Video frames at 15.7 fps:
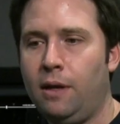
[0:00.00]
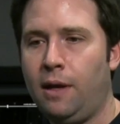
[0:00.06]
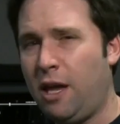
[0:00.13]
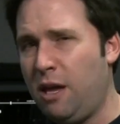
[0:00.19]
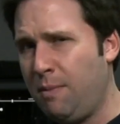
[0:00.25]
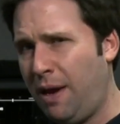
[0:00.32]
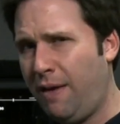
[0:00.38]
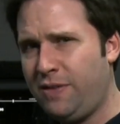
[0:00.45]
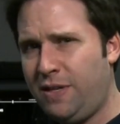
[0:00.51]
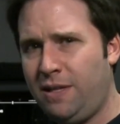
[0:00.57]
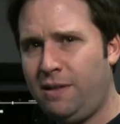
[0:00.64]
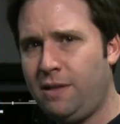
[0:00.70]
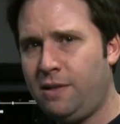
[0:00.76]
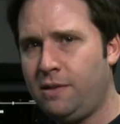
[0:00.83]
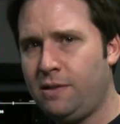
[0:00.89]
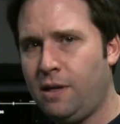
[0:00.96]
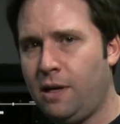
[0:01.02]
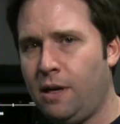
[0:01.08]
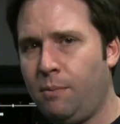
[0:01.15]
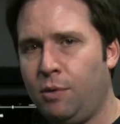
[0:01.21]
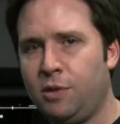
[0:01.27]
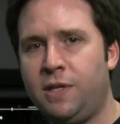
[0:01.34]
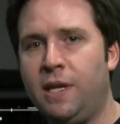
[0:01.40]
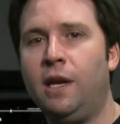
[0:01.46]
Now, you may have seen these uh,
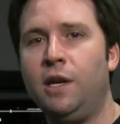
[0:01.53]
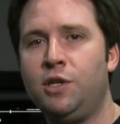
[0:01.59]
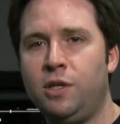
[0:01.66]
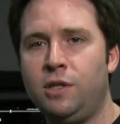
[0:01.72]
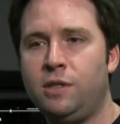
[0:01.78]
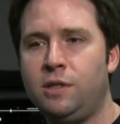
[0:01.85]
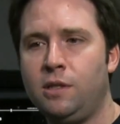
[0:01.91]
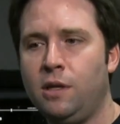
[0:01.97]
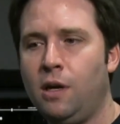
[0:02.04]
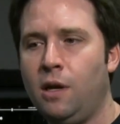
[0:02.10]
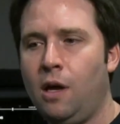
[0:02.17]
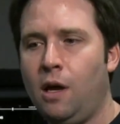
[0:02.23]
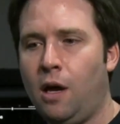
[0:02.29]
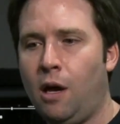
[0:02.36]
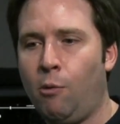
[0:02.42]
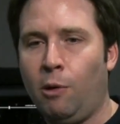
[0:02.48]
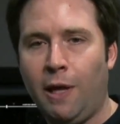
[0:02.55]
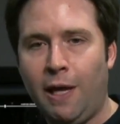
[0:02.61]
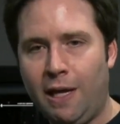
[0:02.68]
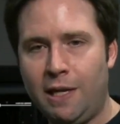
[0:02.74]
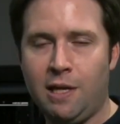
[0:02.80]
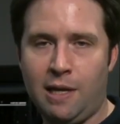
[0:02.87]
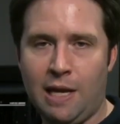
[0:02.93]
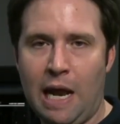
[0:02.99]
percentages uh,
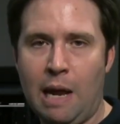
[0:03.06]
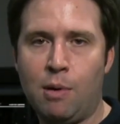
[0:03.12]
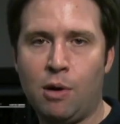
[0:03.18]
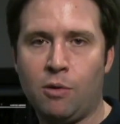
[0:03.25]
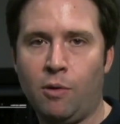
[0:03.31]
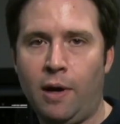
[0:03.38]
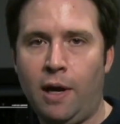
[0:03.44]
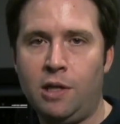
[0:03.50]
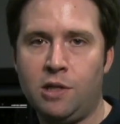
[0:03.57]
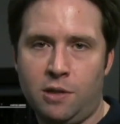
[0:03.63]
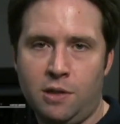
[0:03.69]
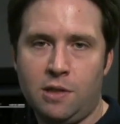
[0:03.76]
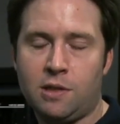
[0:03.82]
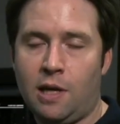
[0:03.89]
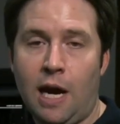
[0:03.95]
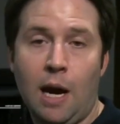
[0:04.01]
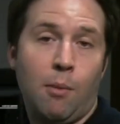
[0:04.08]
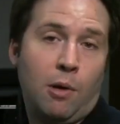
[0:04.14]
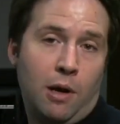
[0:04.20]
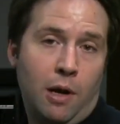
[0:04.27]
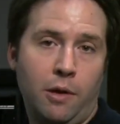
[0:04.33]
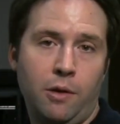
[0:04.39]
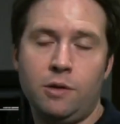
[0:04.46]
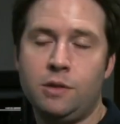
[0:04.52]
related to dynamic range in this camera
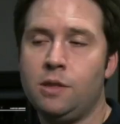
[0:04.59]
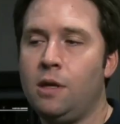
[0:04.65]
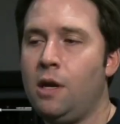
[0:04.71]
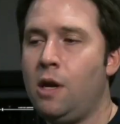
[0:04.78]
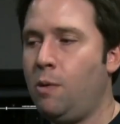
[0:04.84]
and others.